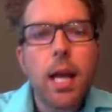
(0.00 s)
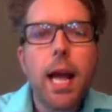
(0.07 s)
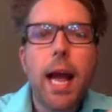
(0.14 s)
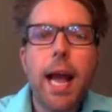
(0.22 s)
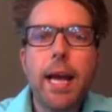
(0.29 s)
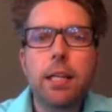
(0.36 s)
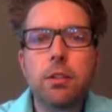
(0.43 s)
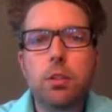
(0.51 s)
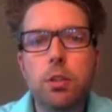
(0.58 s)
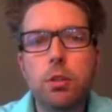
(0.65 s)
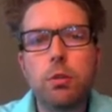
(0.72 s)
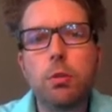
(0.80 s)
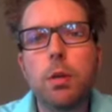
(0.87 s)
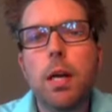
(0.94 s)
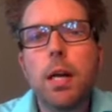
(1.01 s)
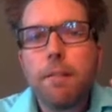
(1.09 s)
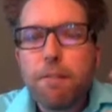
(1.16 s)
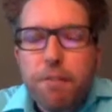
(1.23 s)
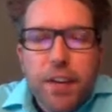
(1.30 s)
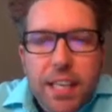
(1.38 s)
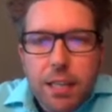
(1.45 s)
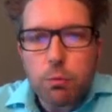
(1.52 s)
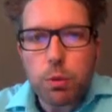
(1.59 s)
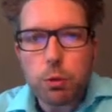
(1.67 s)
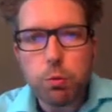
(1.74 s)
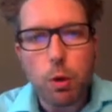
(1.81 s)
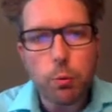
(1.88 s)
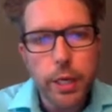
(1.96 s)
and to fit it
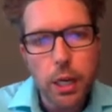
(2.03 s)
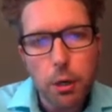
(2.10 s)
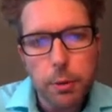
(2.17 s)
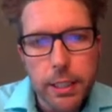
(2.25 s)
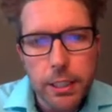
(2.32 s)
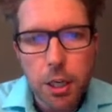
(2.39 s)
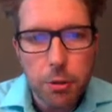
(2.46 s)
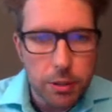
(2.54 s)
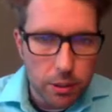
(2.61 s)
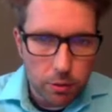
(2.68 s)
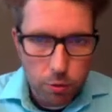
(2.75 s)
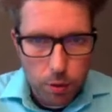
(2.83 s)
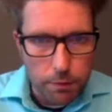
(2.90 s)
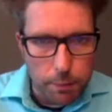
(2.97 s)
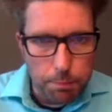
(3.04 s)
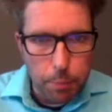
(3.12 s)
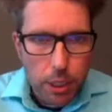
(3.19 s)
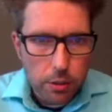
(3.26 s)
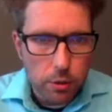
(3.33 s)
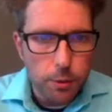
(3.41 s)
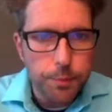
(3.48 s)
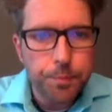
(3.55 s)
with what we already know as a sort of a puzzle.